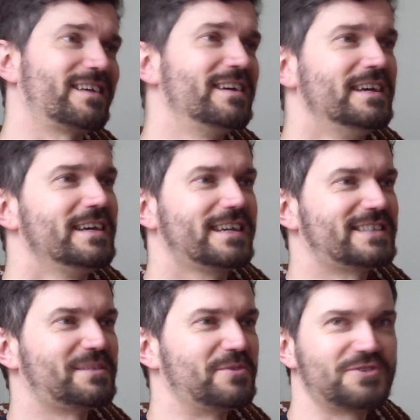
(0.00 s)
The
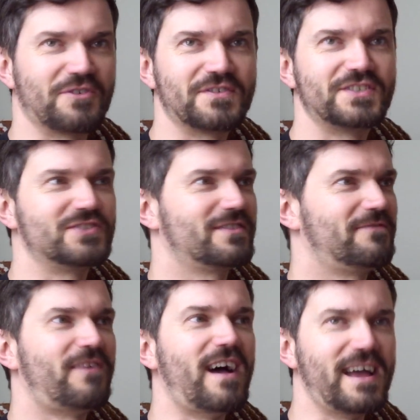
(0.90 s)
customer service is
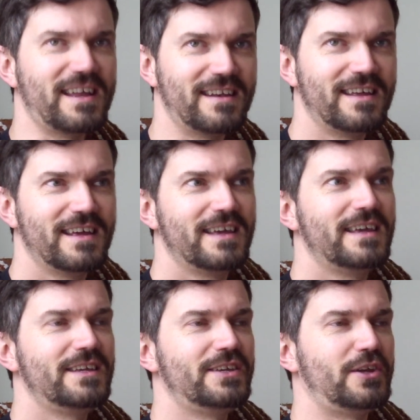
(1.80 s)
fine,
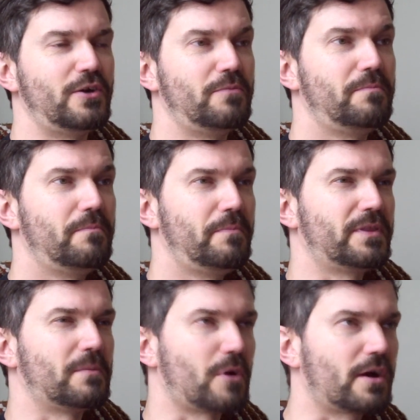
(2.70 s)

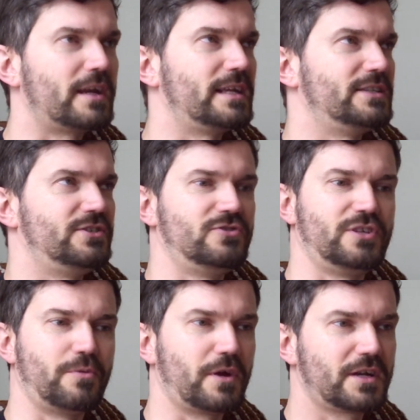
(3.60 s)
but the marketing is
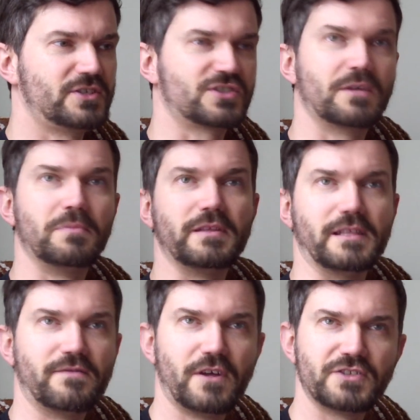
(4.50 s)
usually where it just
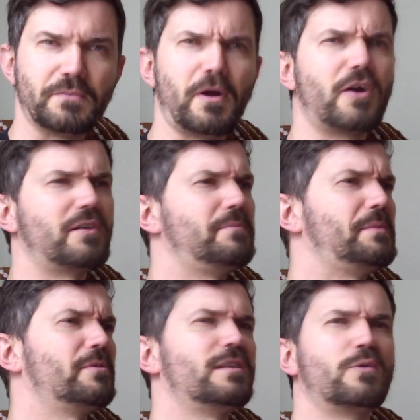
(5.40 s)
completely falls apart, and
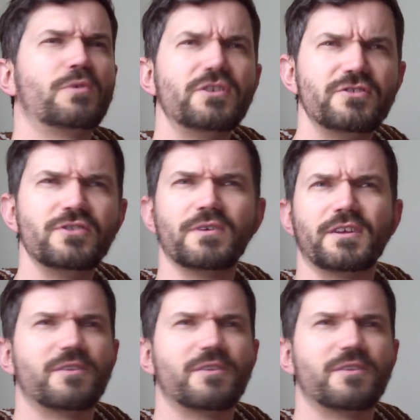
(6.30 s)
people are like, "What do you do?